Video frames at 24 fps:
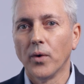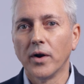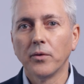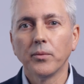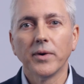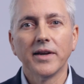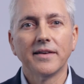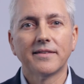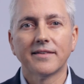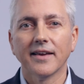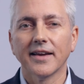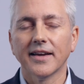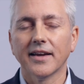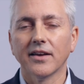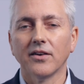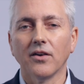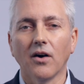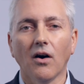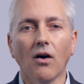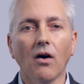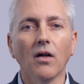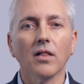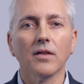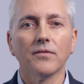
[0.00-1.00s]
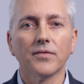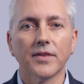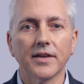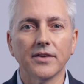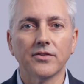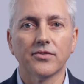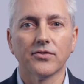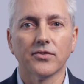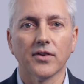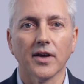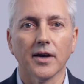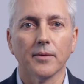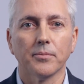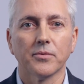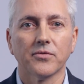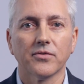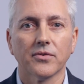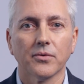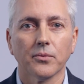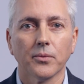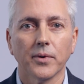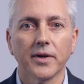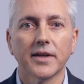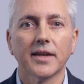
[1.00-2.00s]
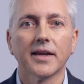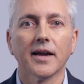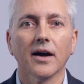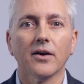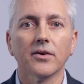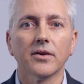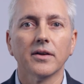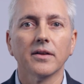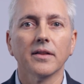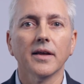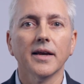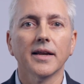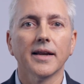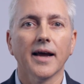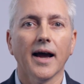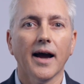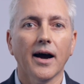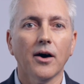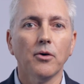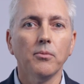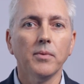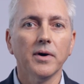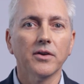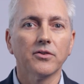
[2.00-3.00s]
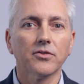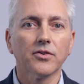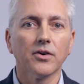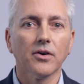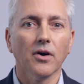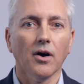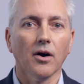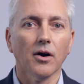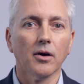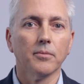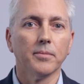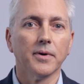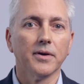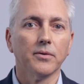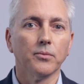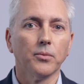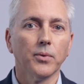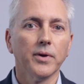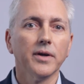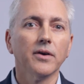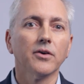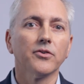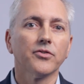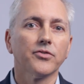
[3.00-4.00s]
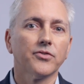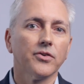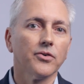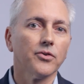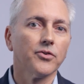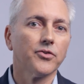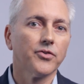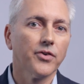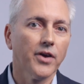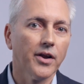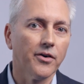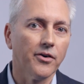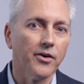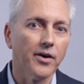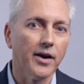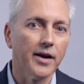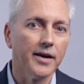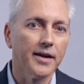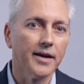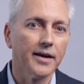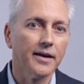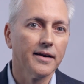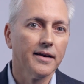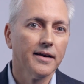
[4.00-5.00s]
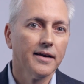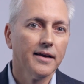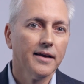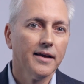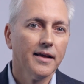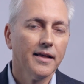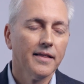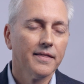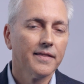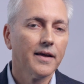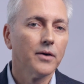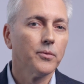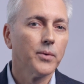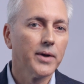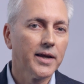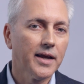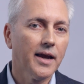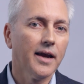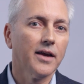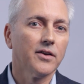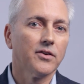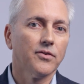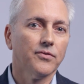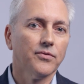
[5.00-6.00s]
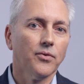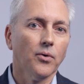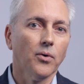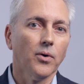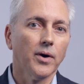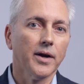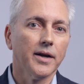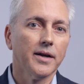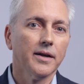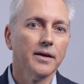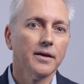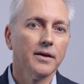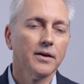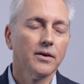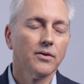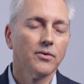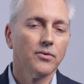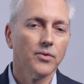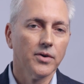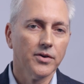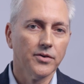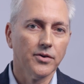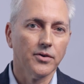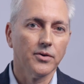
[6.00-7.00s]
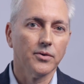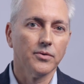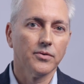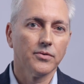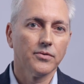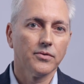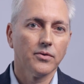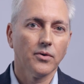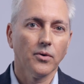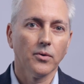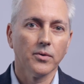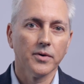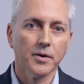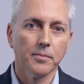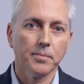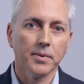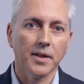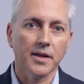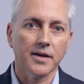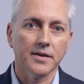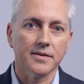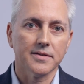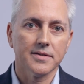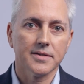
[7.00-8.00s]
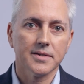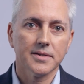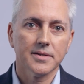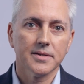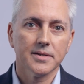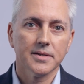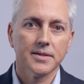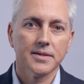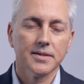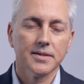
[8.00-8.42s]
When we'd taken all of these steps, we'd calculate how much carbon we are still generating that we can't avoid, reduce, or replace.